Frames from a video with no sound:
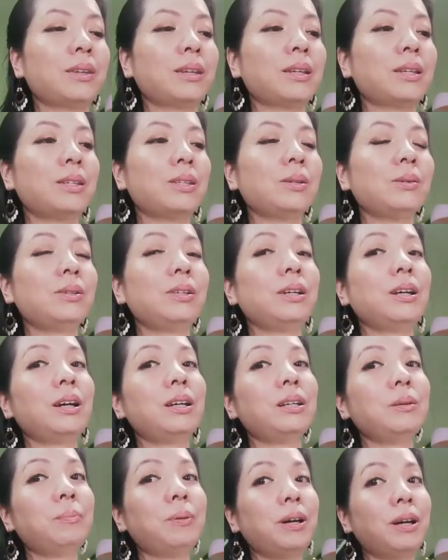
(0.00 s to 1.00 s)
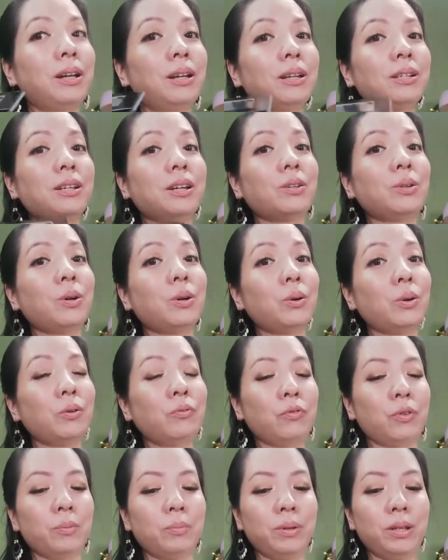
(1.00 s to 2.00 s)
So the other palette I thought of
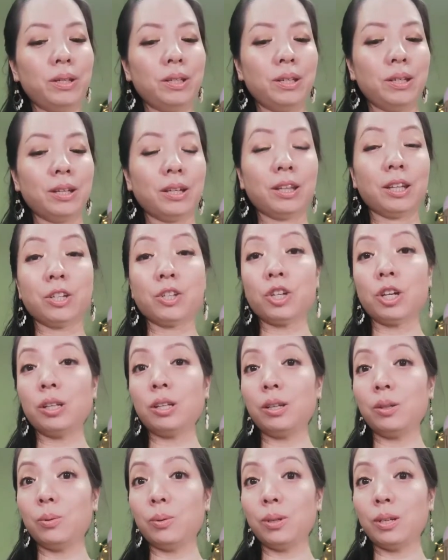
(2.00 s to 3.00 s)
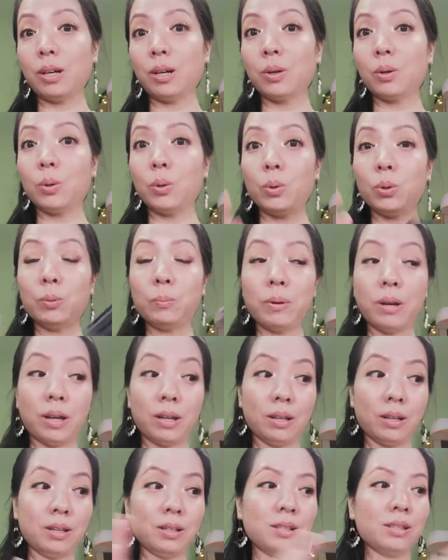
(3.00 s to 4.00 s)
would be the Natasha Denona gold palette